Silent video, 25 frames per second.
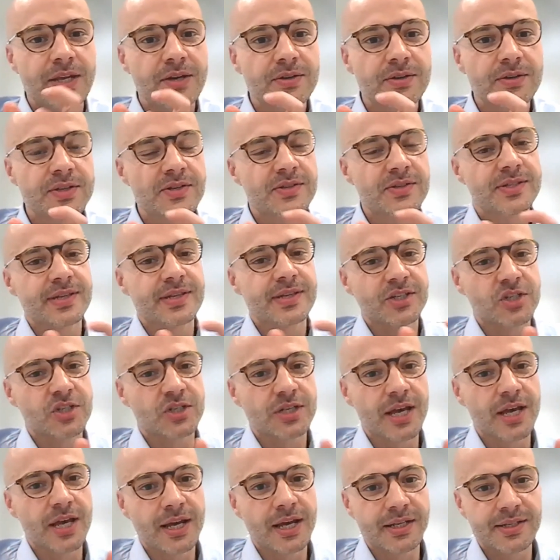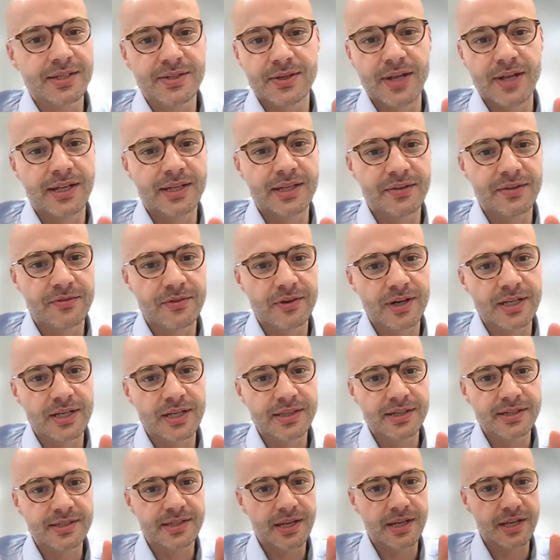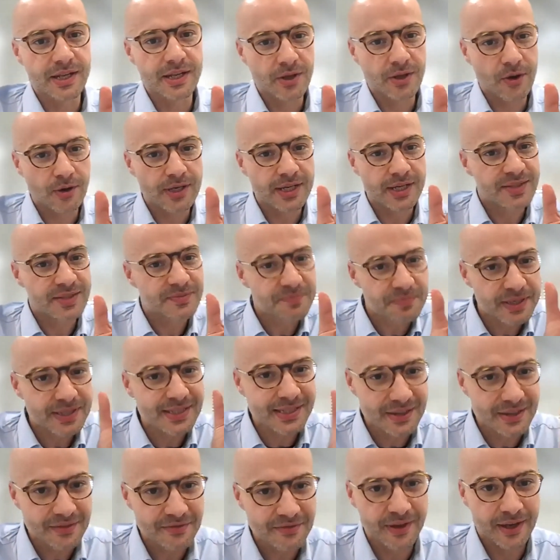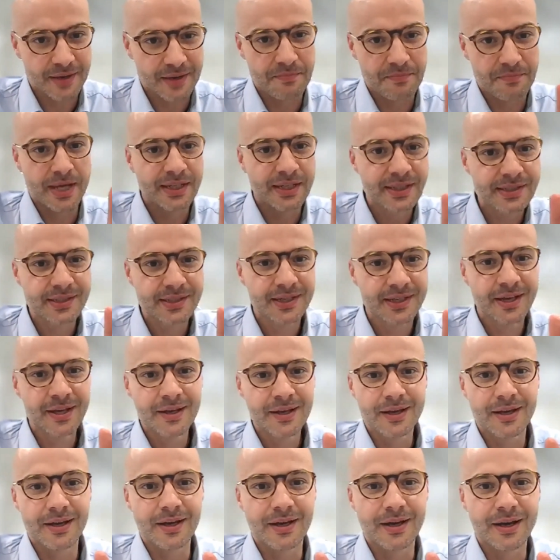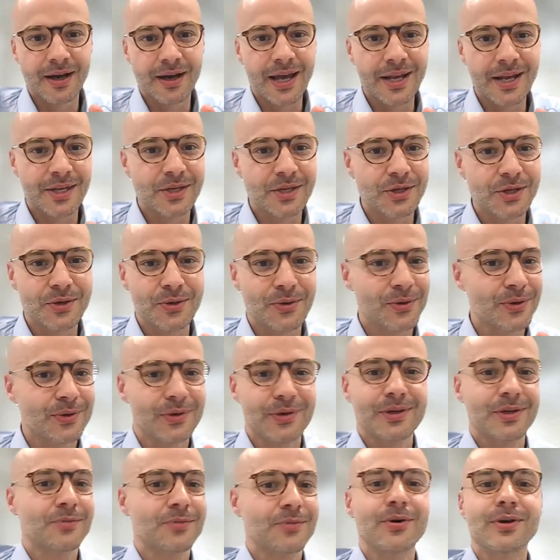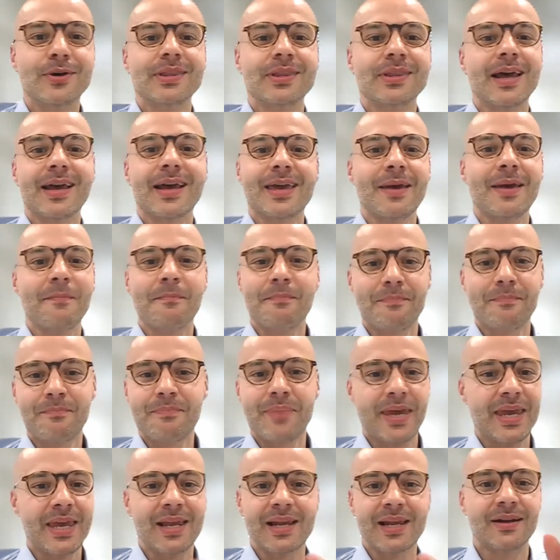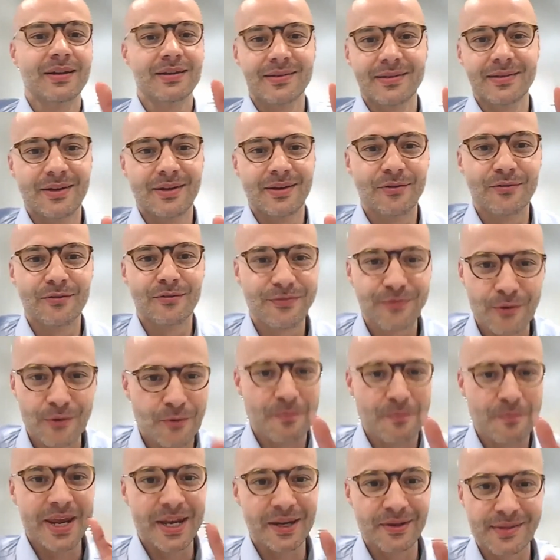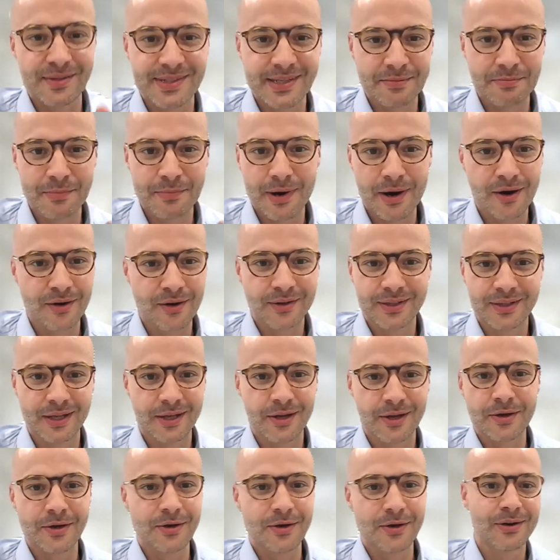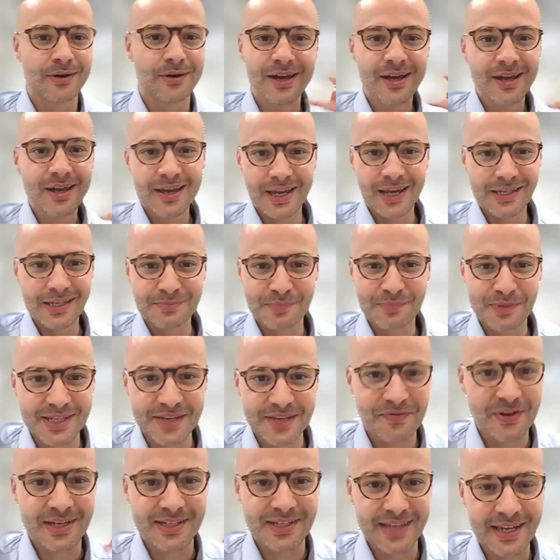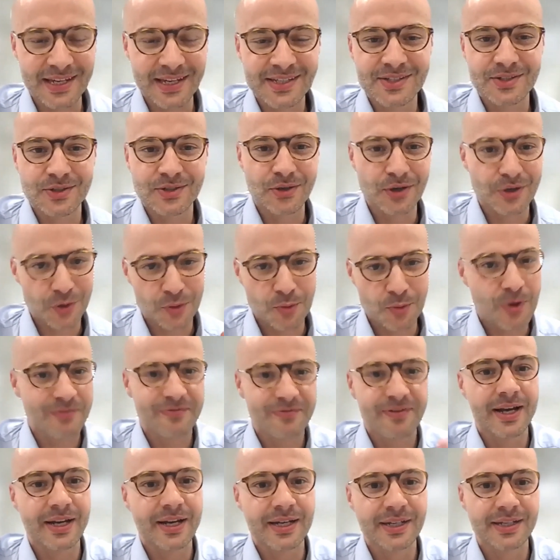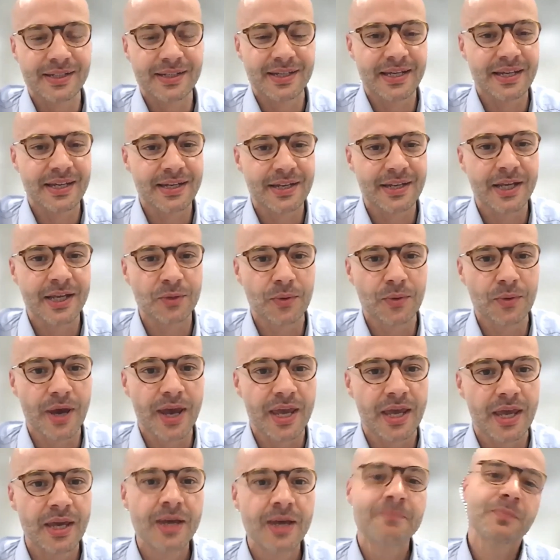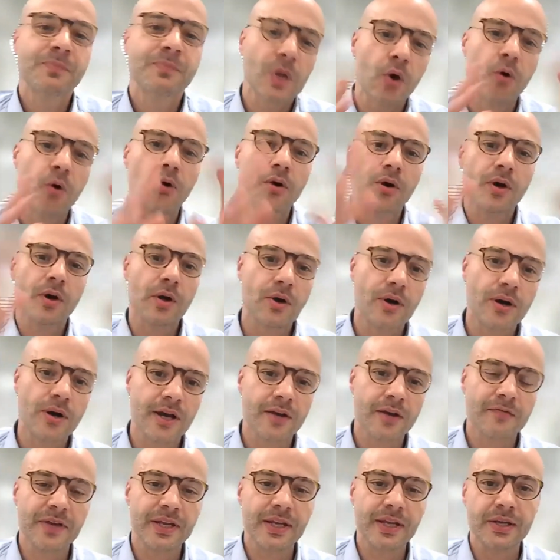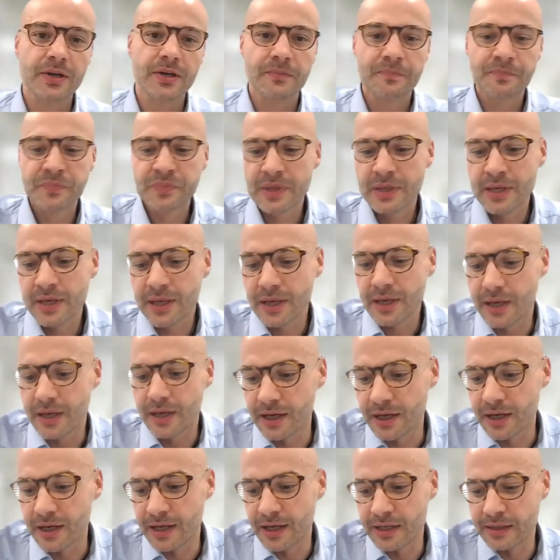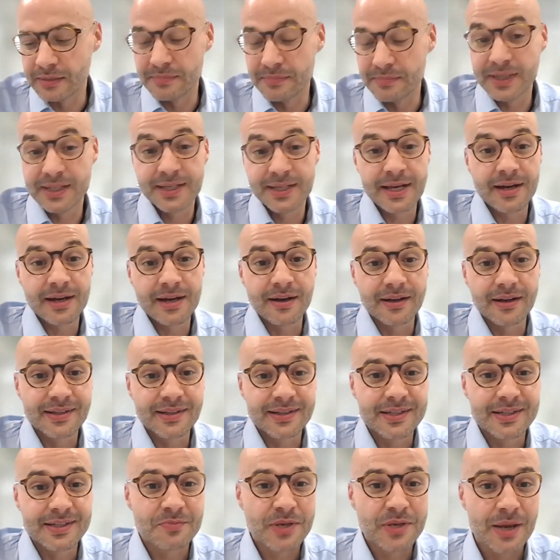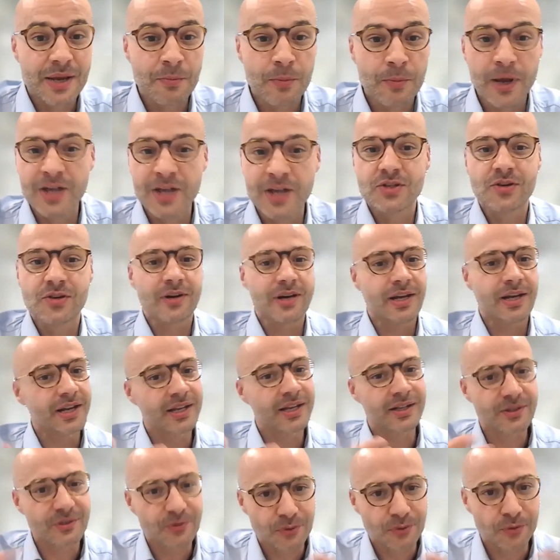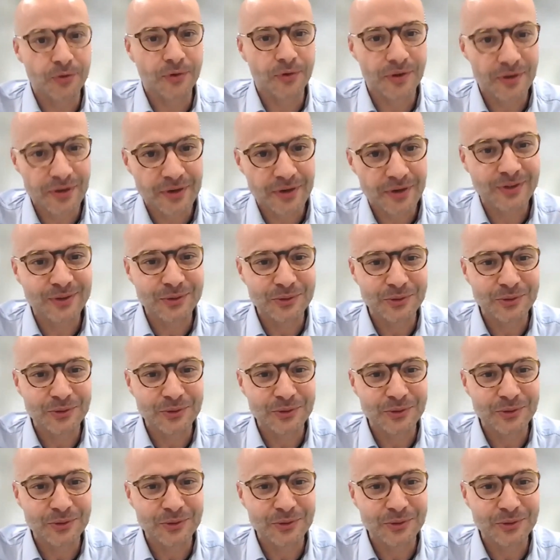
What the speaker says: videos, so that if you're interested in only a specific bit and you want like a peel of 4 minutes about, I don't know, a specific sensor, you will find it in that way, or longer video. But yeah, it has been a pleasure really to